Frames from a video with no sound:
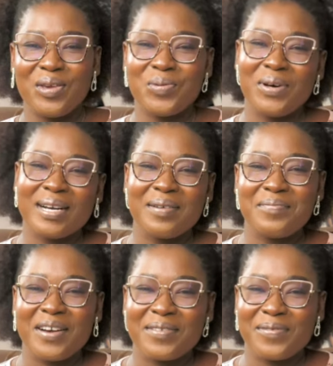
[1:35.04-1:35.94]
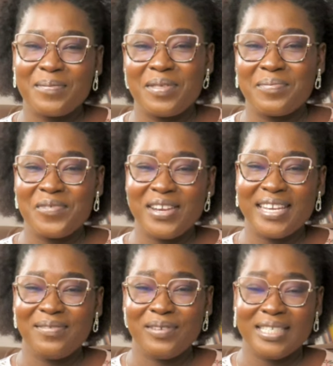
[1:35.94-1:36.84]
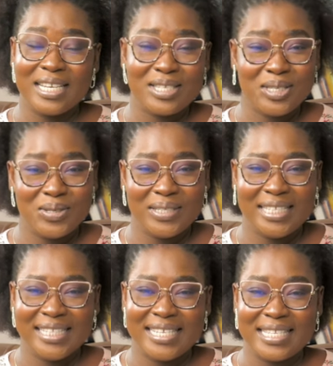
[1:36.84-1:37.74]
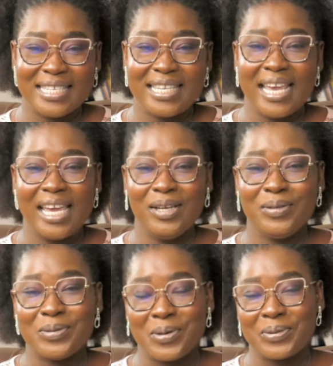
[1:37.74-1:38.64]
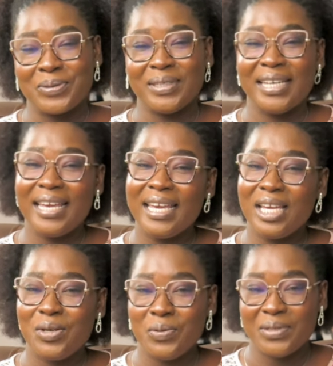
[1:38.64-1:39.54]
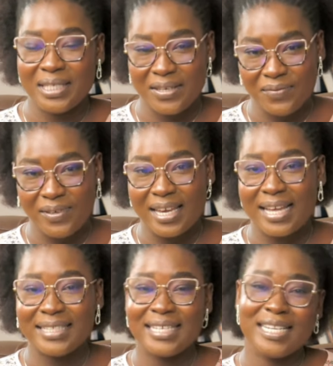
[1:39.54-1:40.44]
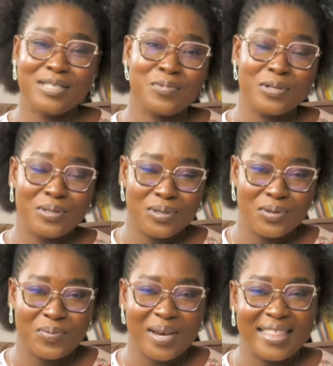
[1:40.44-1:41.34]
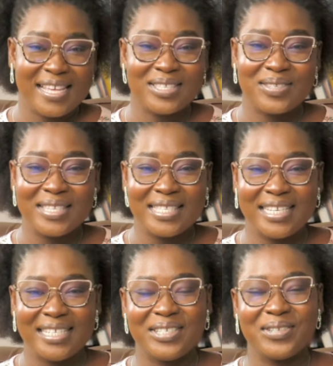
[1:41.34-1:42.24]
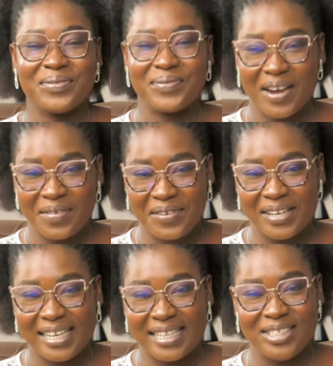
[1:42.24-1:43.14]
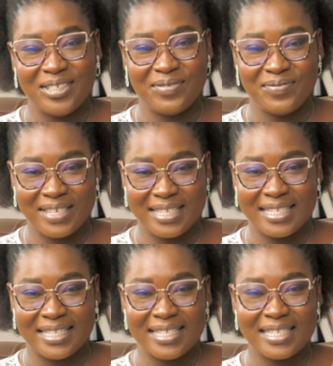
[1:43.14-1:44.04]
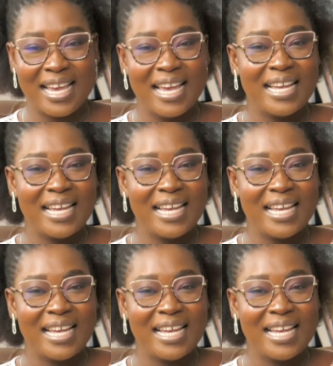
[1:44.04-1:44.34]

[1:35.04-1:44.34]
You're welcome back from the break. If you just tuned in, this is AAU Talks on AAU TV, and it is brought to you by the Association of African Universities.